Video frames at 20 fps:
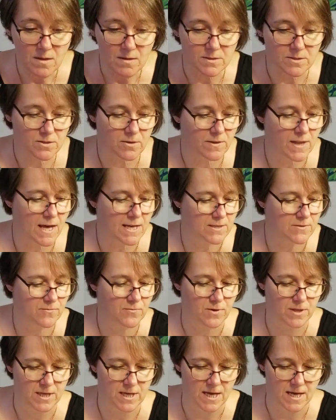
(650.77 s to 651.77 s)
So that's
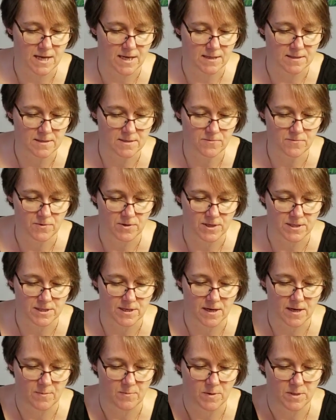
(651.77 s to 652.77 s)
for the ends, for the
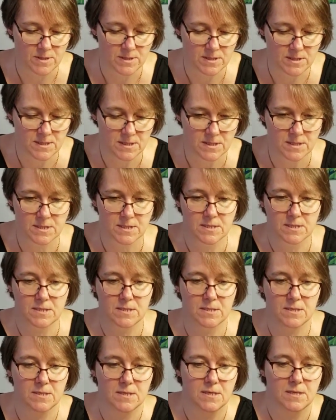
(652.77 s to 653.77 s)

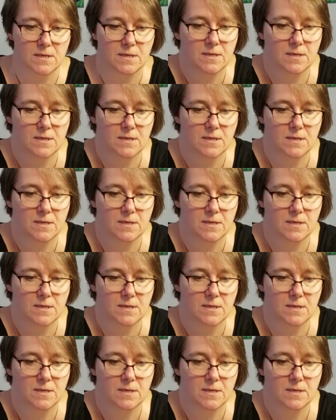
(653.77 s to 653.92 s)
diamonds.